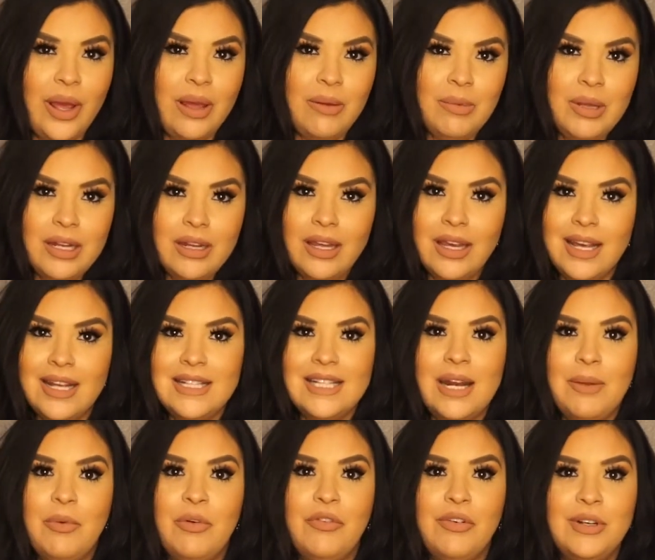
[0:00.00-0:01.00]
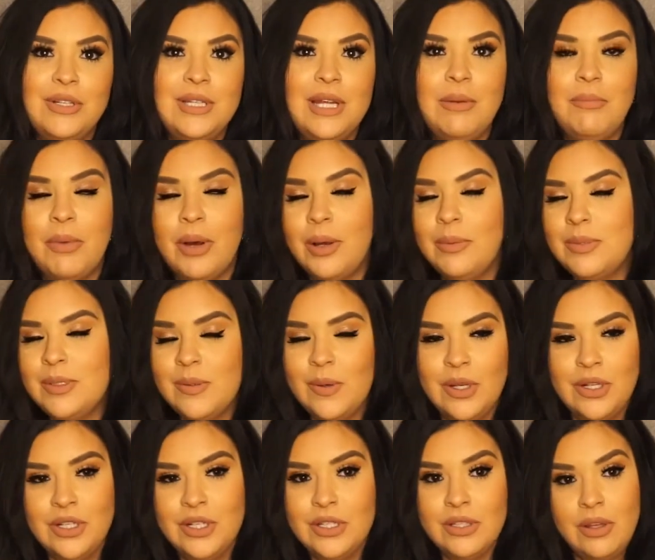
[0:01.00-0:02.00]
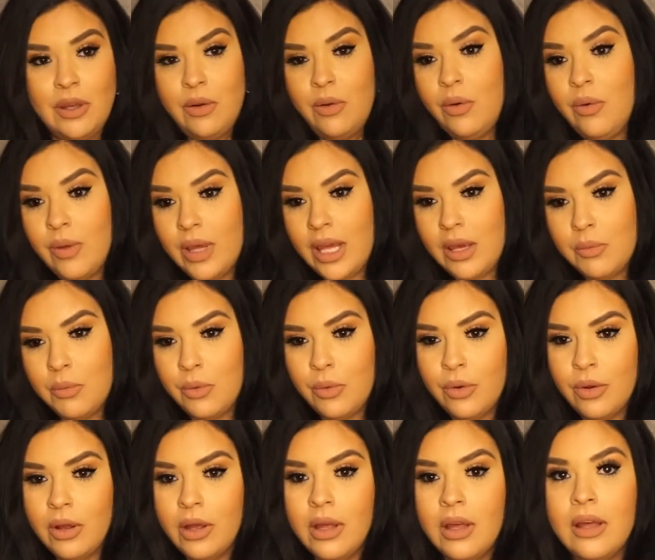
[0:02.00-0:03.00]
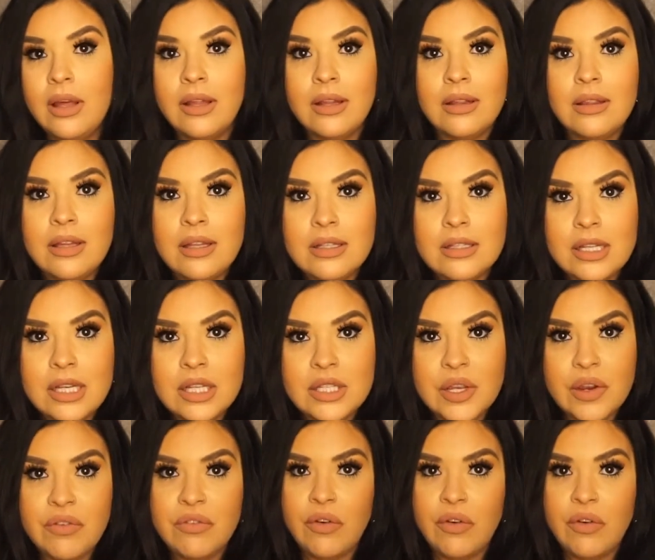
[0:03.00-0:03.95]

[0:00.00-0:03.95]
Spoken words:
I mean, like I said, I'm a first-time mom, so I just thought, okay, well, these things are